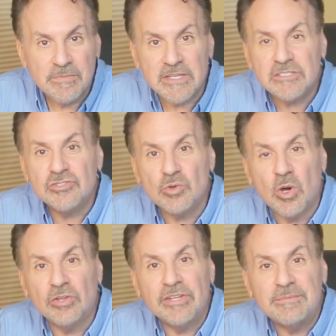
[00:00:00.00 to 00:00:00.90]
This is Joe
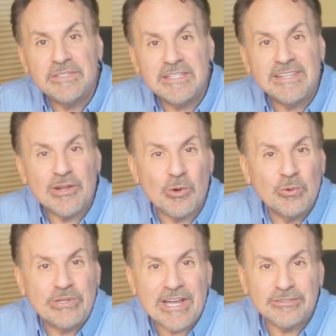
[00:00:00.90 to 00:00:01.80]
Alton, MD, that
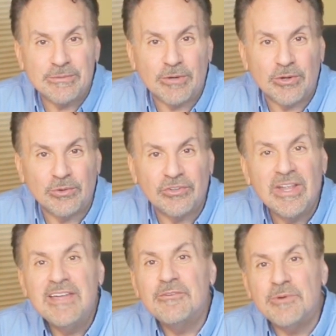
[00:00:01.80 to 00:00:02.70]
old Dr. Bones,
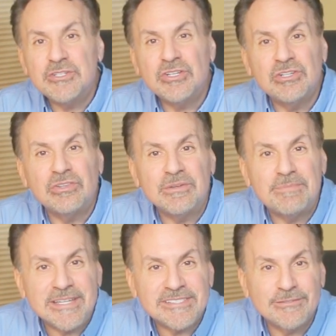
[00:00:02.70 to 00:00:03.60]
wishing you the
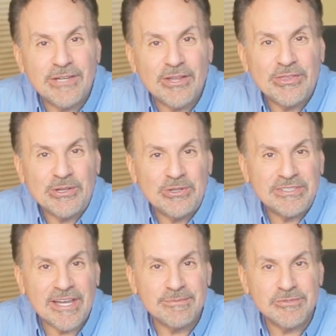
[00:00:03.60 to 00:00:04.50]
best of health in good
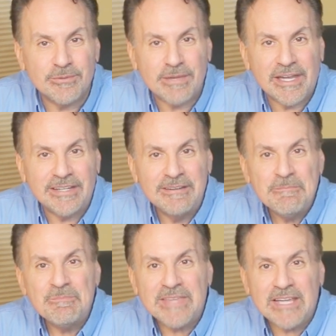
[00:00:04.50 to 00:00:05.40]
times or bad.
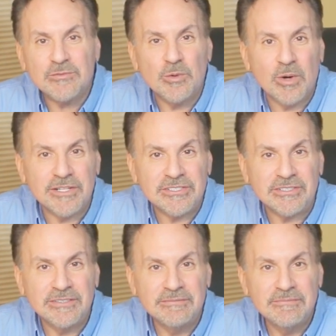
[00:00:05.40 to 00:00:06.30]
Thanks for watching.